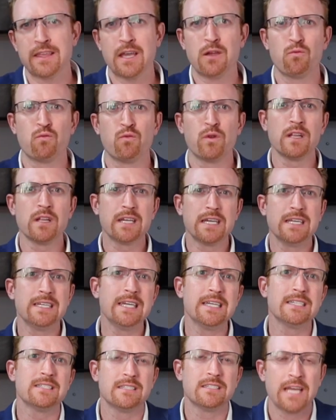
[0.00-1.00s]
they really
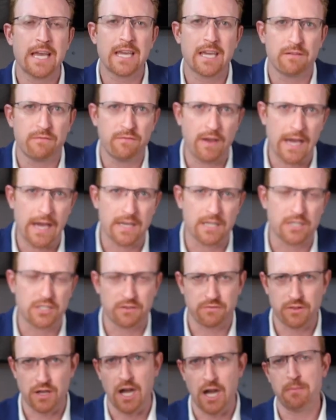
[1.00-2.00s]
need to take advantage
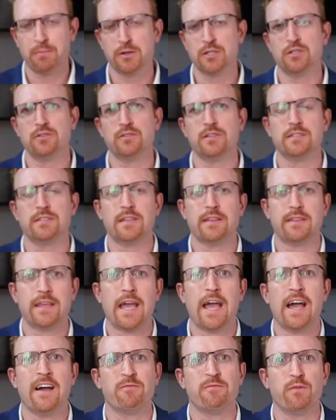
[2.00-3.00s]
of the opportunities that
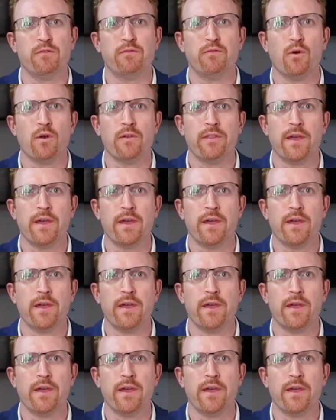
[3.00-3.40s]
they have before